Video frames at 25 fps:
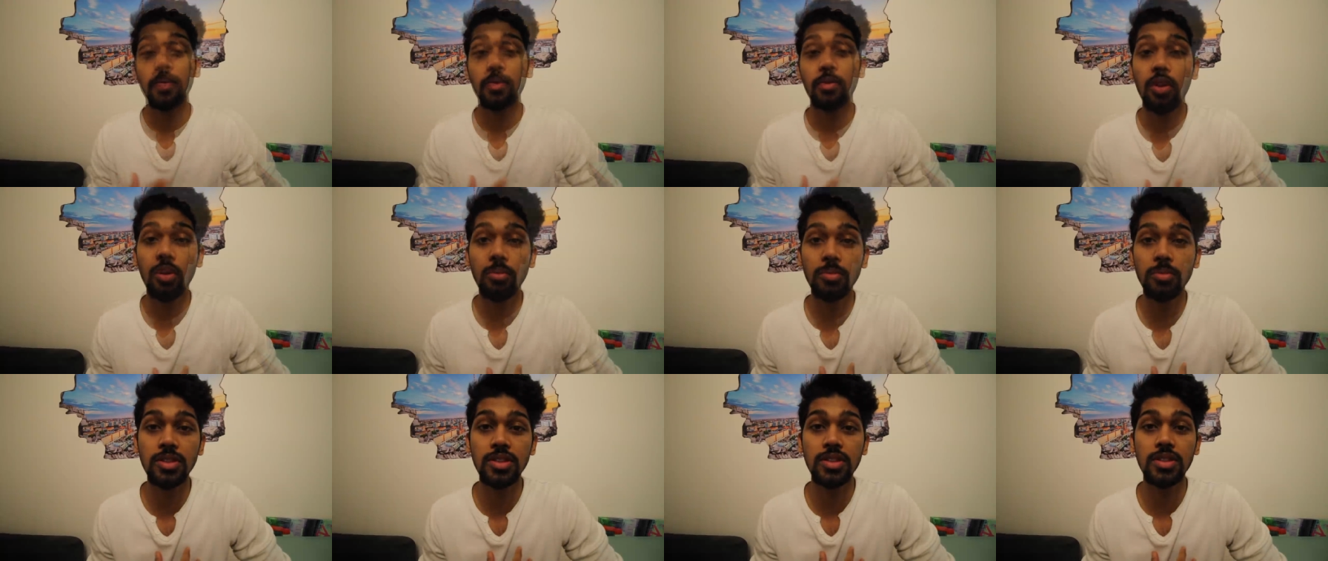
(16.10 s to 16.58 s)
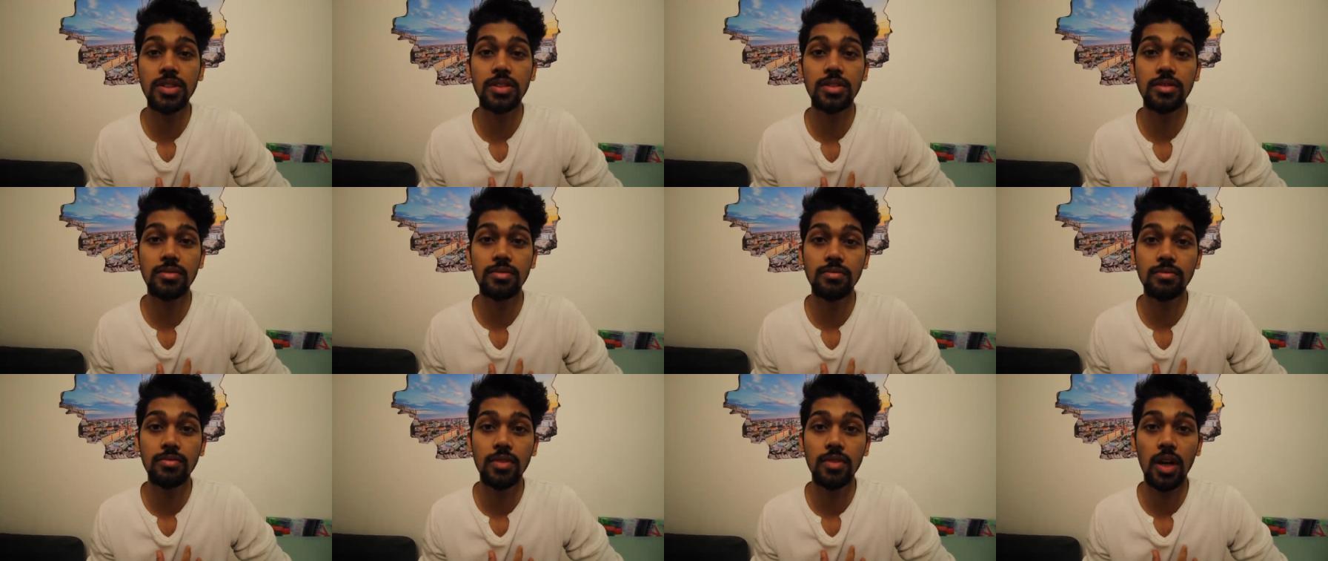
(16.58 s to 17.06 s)

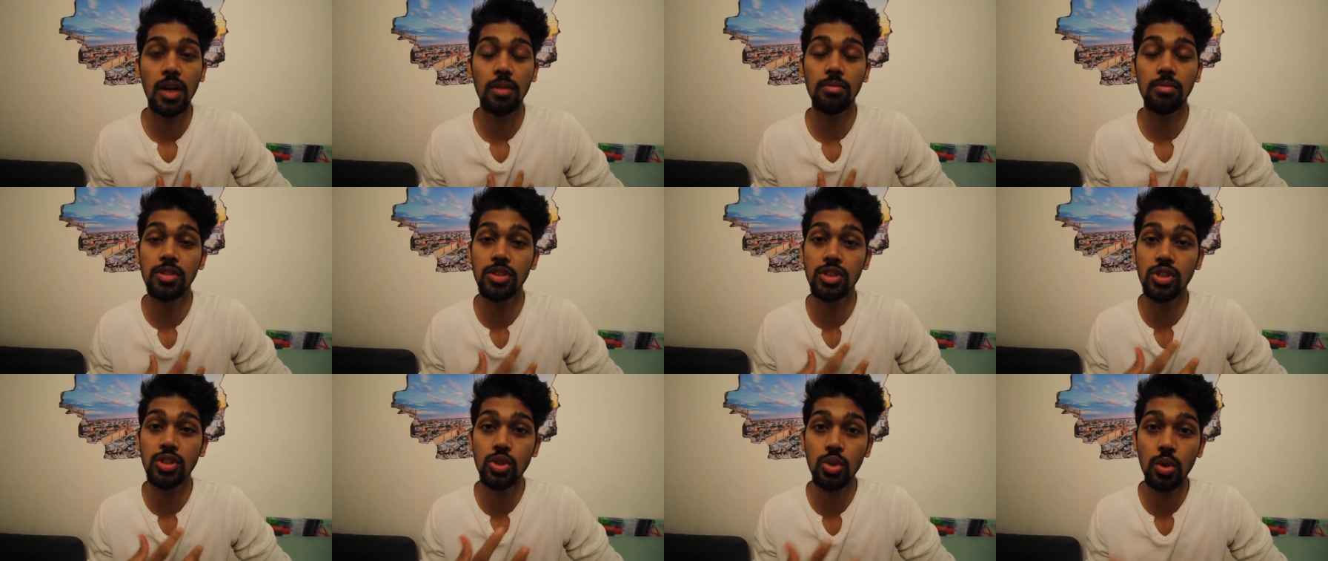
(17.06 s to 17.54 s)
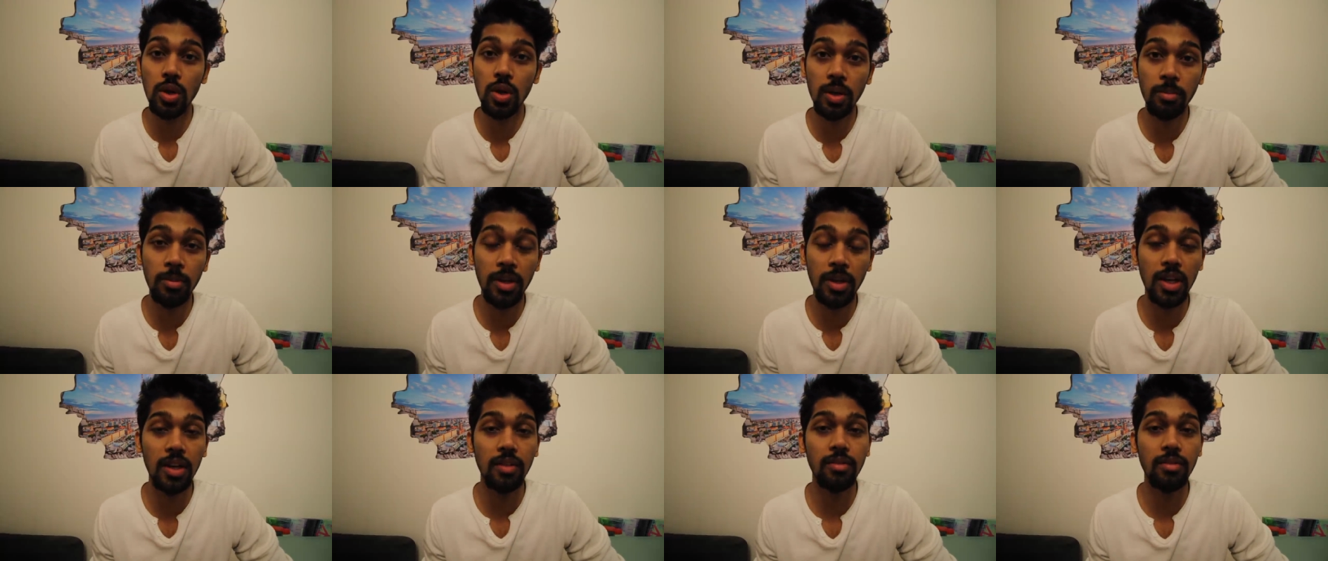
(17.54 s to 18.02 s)
promise I will try
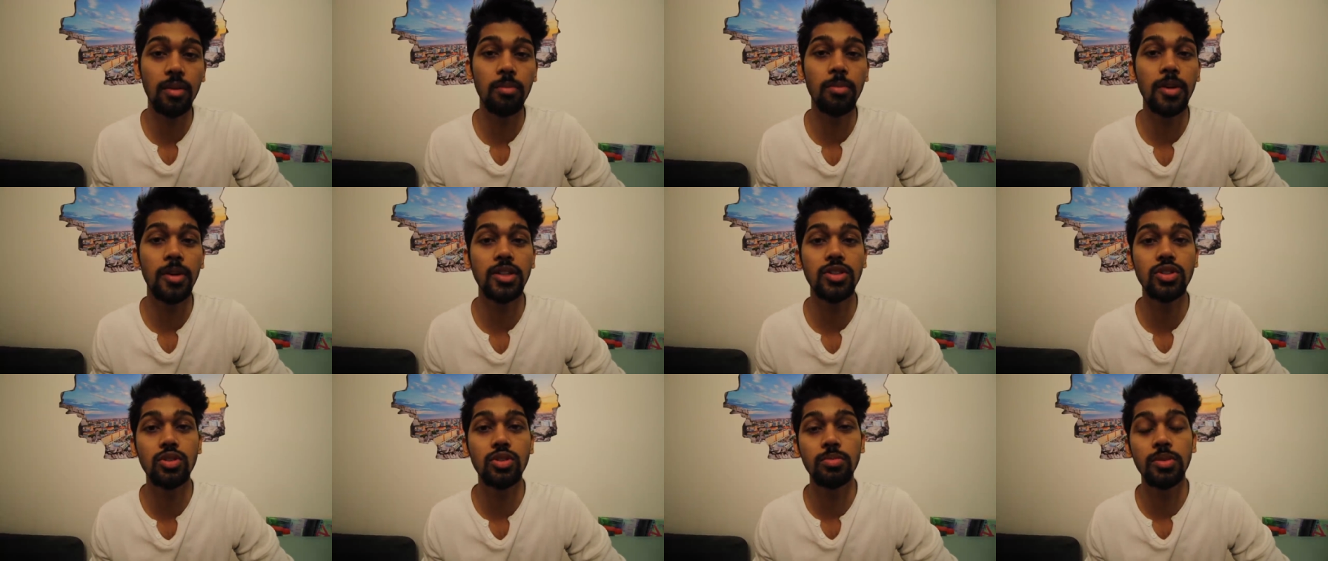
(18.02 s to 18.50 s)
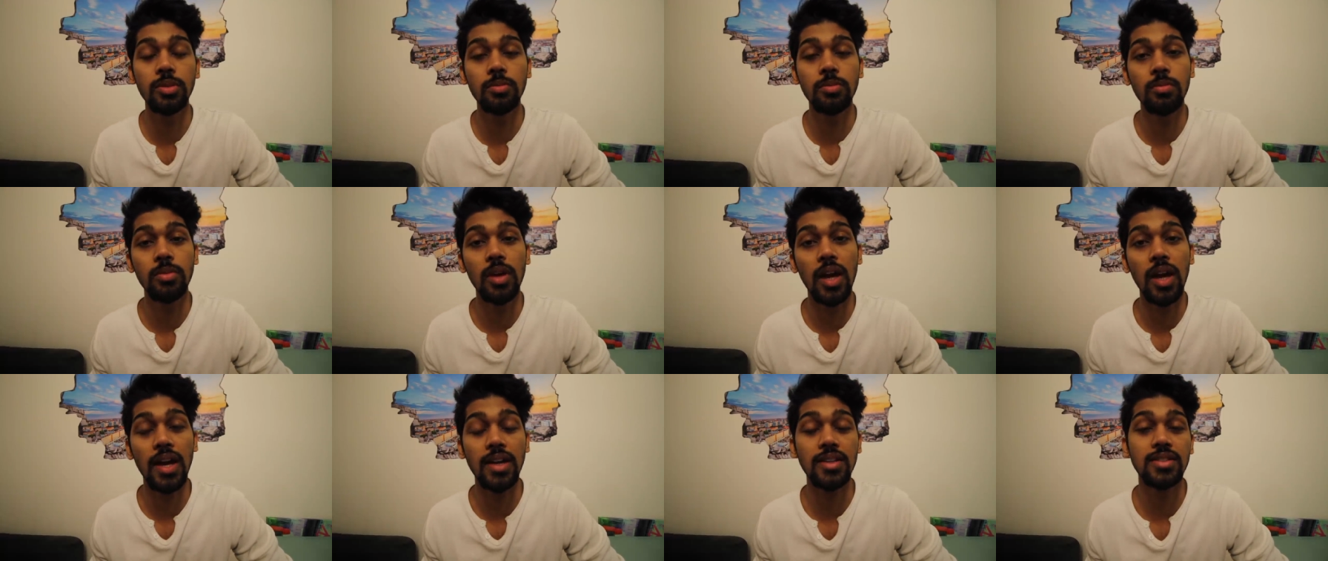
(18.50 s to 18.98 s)
my level best to be
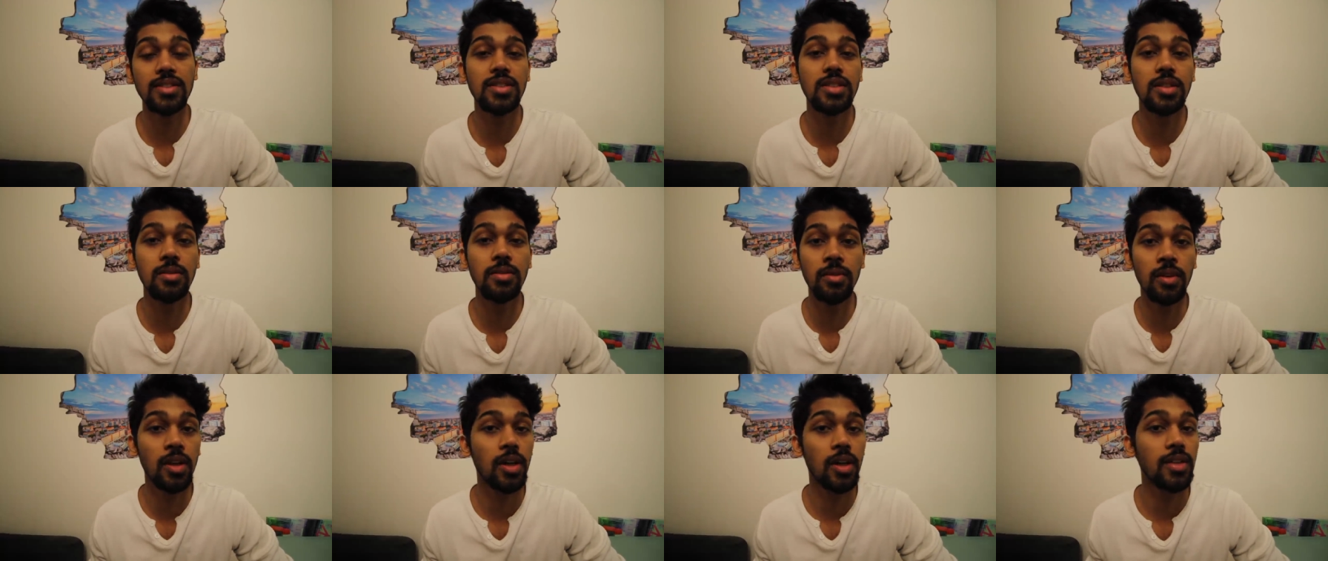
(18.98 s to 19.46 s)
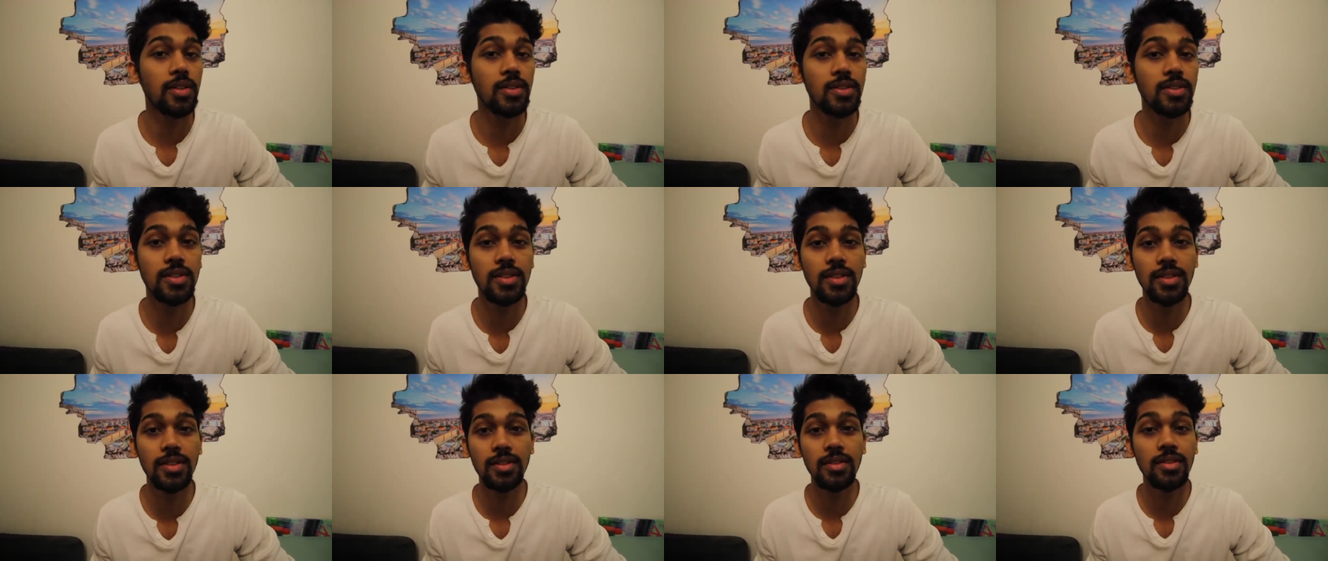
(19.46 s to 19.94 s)
as
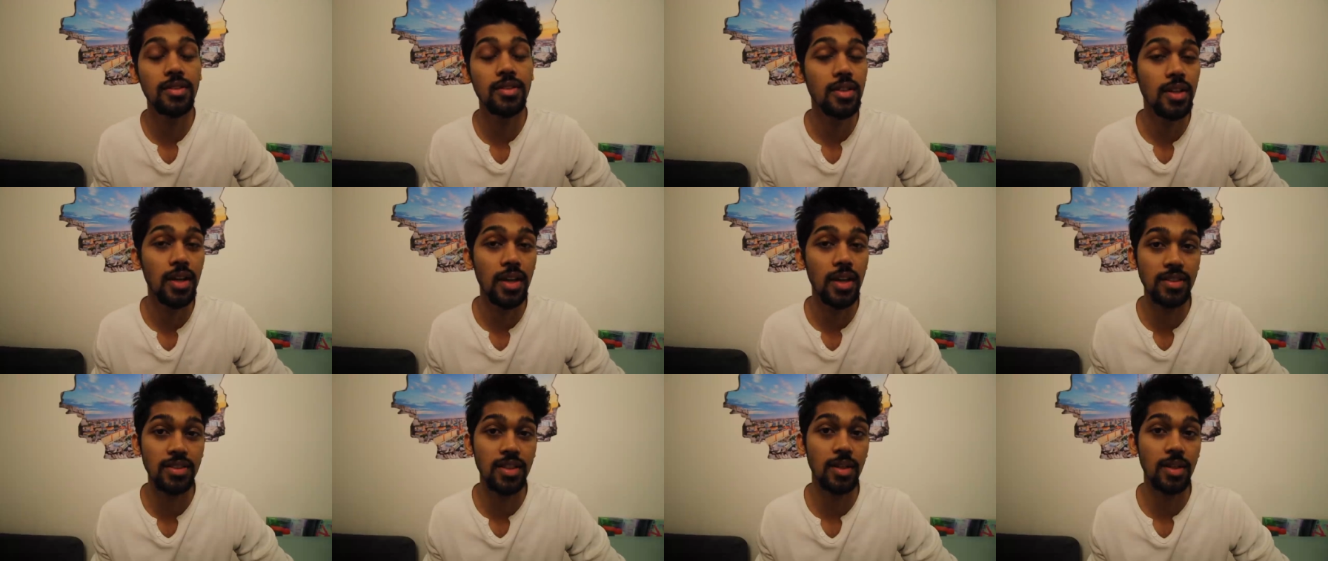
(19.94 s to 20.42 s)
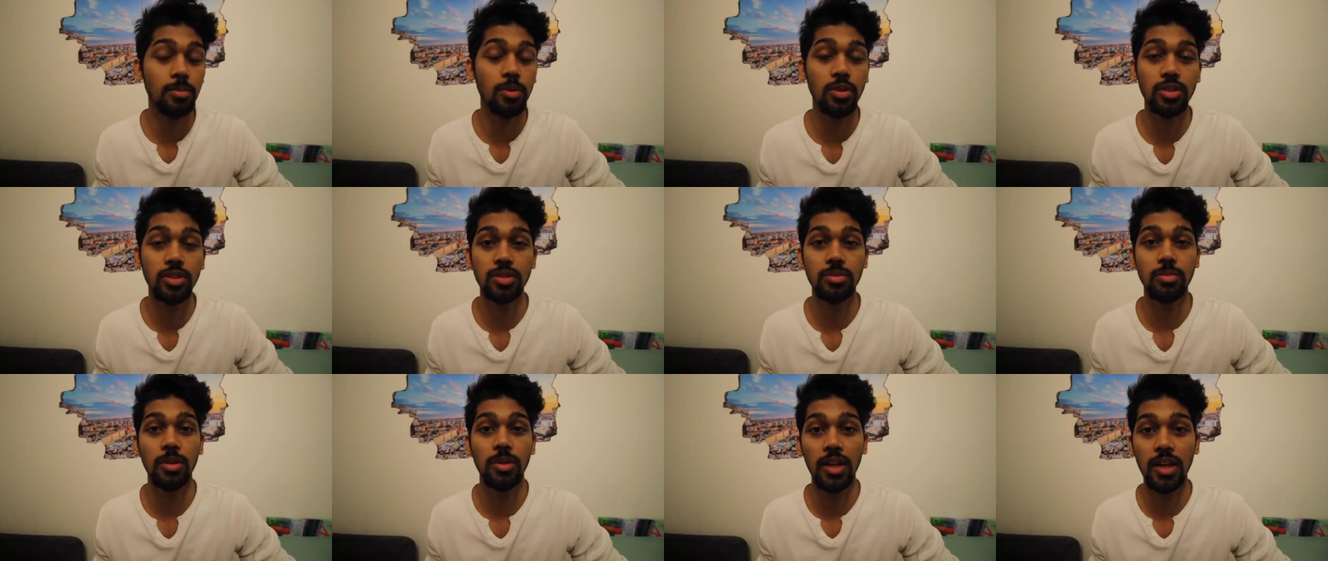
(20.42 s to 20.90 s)
civilized as I
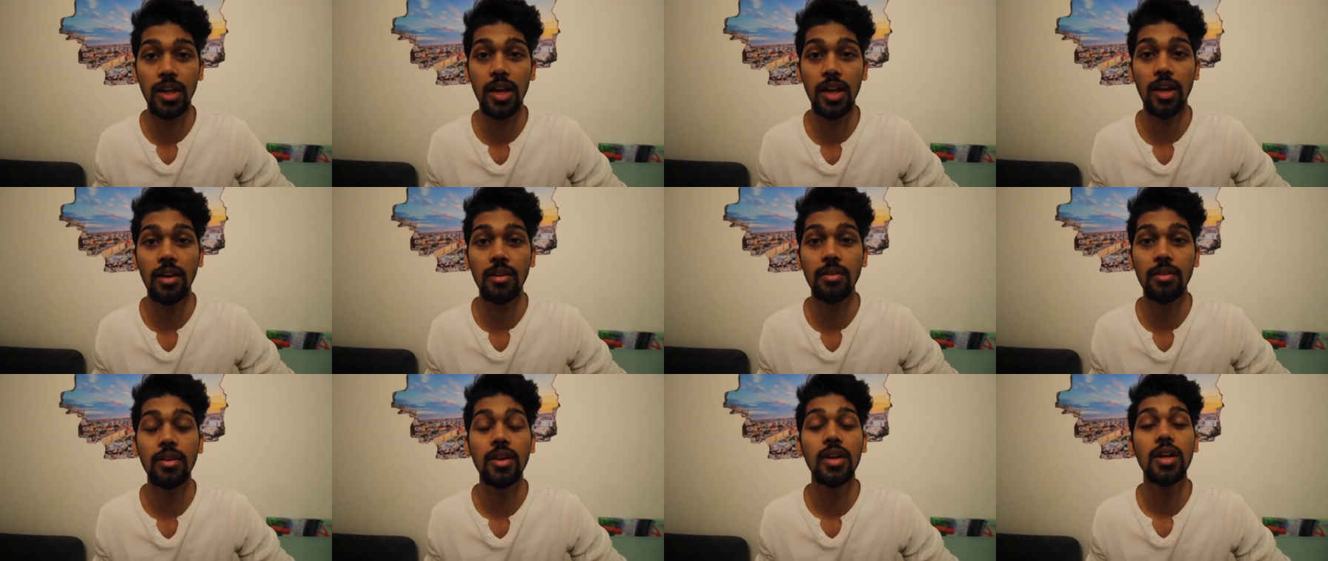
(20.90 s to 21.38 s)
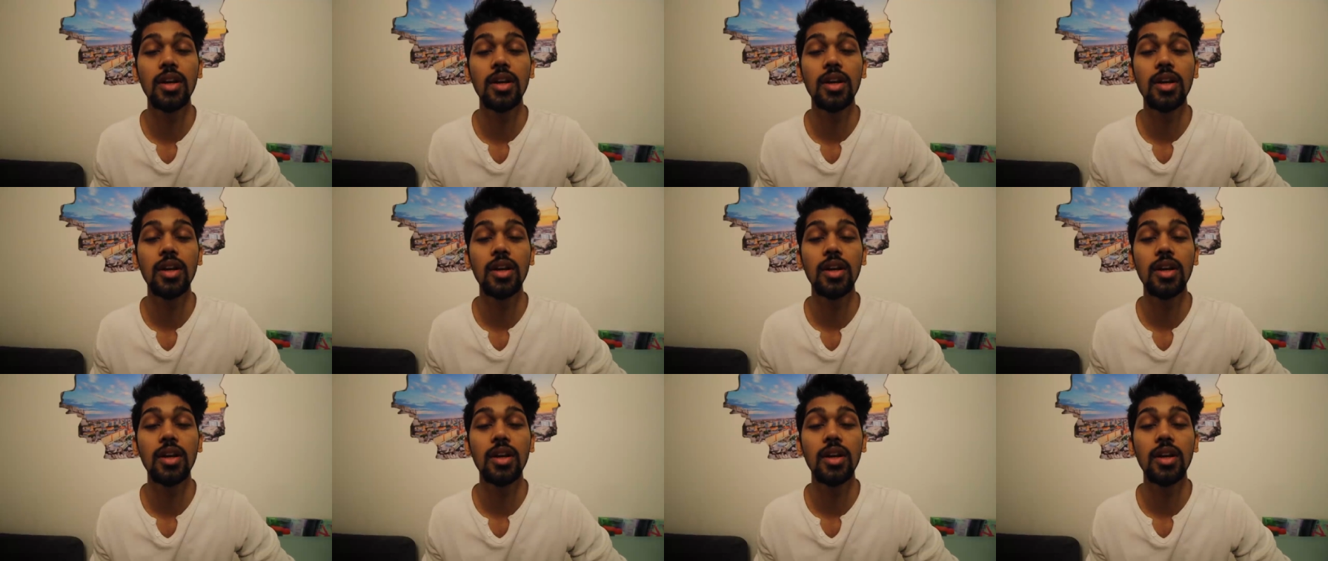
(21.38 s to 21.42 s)
possibly can.